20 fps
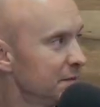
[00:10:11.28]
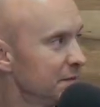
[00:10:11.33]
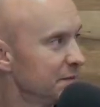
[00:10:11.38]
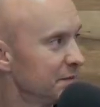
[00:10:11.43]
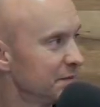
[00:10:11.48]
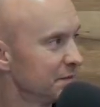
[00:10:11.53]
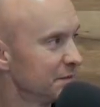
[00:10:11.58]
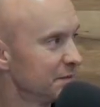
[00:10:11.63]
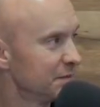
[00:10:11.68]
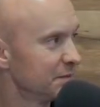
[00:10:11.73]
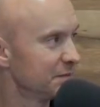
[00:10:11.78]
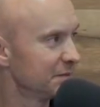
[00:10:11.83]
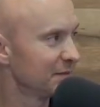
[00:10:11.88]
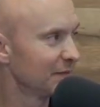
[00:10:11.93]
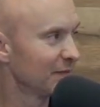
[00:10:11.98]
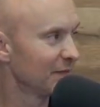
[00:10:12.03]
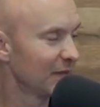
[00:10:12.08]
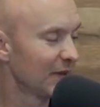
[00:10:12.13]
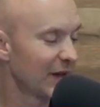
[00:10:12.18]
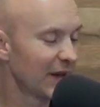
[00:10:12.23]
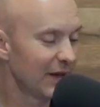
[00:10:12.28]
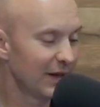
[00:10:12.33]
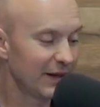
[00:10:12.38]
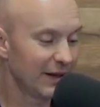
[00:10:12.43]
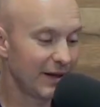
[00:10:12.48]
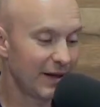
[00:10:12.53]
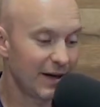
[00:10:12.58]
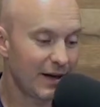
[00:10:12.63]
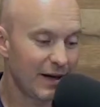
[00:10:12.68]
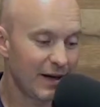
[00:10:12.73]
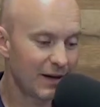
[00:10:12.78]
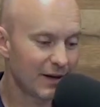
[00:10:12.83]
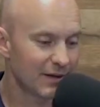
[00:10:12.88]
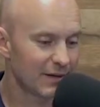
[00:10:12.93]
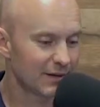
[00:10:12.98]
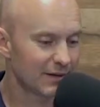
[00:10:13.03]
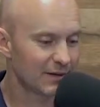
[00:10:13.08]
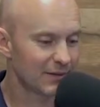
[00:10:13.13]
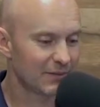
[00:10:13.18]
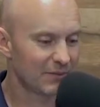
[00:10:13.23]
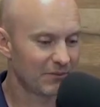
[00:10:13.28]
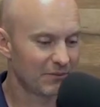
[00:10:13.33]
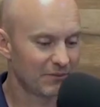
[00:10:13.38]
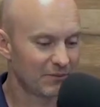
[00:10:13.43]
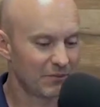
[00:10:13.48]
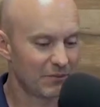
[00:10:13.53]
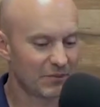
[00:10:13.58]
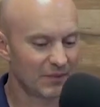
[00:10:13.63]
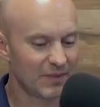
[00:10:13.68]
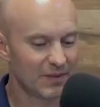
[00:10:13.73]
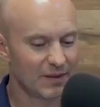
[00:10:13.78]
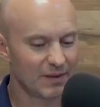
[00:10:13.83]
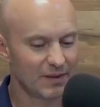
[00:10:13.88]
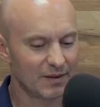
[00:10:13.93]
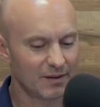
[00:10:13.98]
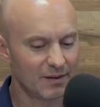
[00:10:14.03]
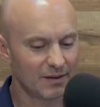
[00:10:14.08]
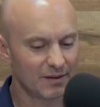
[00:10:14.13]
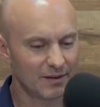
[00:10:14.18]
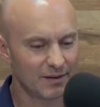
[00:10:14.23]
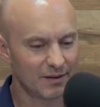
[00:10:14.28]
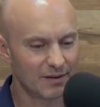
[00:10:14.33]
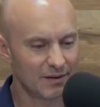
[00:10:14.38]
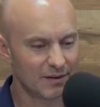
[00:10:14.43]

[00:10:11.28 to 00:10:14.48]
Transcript: This person isn't speaking.